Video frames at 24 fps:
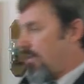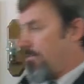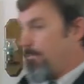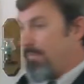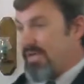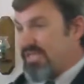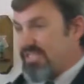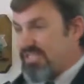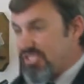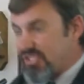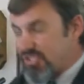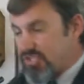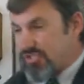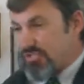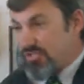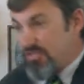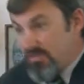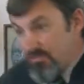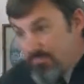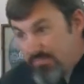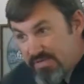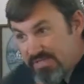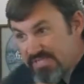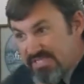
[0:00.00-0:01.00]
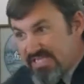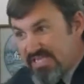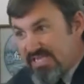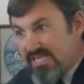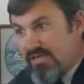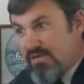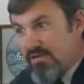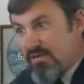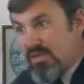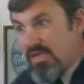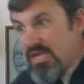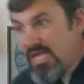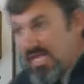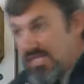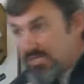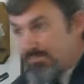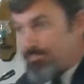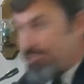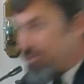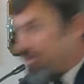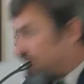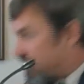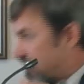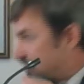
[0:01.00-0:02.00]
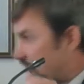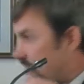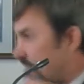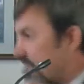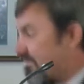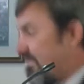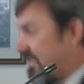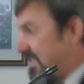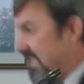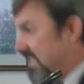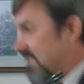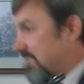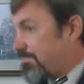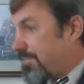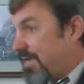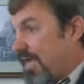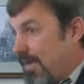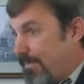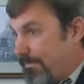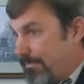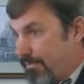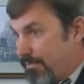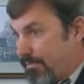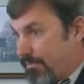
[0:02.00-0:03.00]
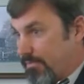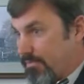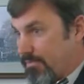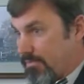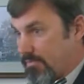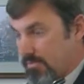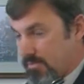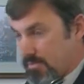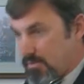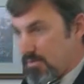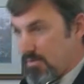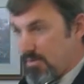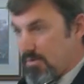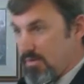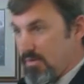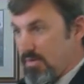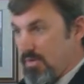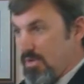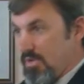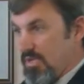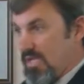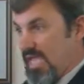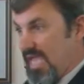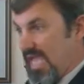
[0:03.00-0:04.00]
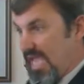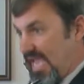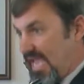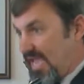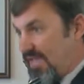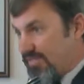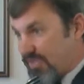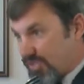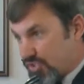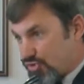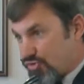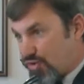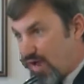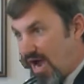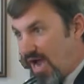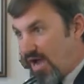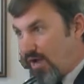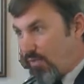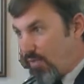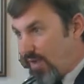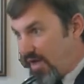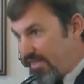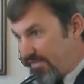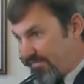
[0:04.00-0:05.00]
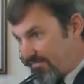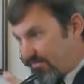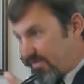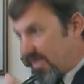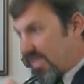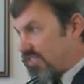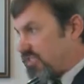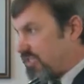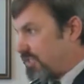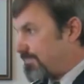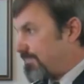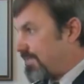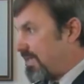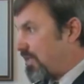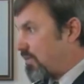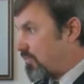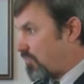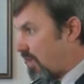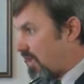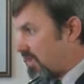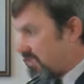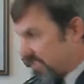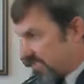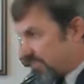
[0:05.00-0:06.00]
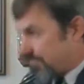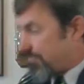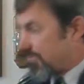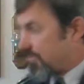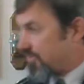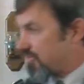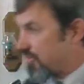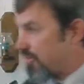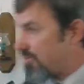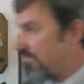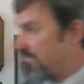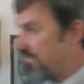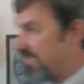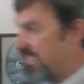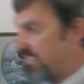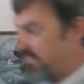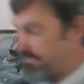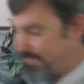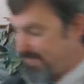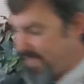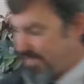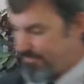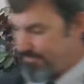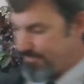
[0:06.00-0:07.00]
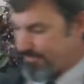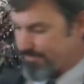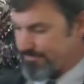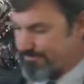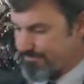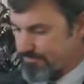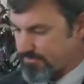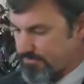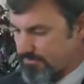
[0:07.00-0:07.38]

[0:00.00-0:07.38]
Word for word: But this, but see, he's preserving his people in the trial. While the flesh is being crushed, he's preserving his people.